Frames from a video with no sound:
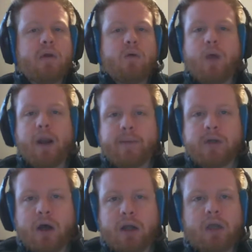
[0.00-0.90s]
What I'm
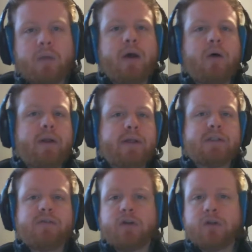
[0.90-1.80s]
talking about is
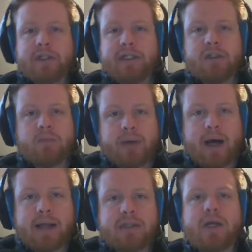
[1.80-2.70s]
if you're looking to
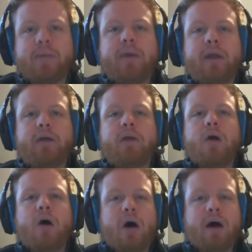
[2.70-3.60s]
buy something
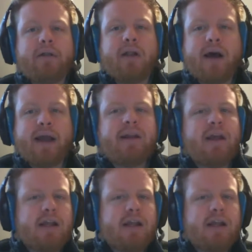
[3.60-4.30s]
online,